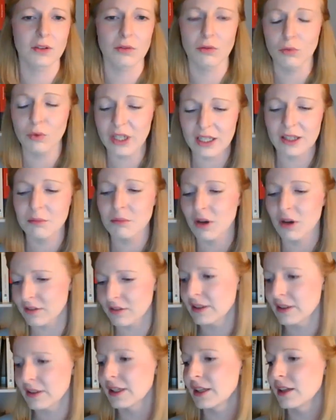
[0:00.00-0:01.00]
weekly,
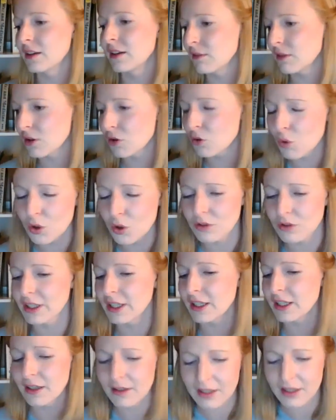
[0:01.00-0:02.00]
monthly,
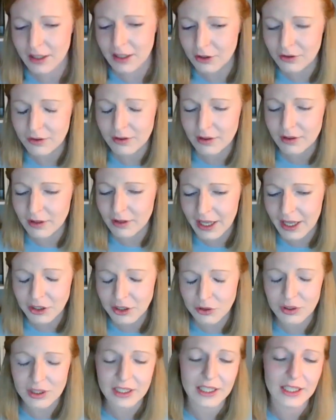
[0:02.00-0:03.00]
quarterly,
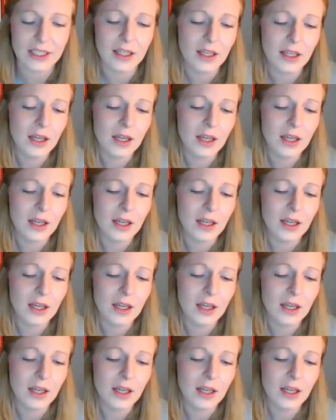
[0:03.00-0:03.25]
annually.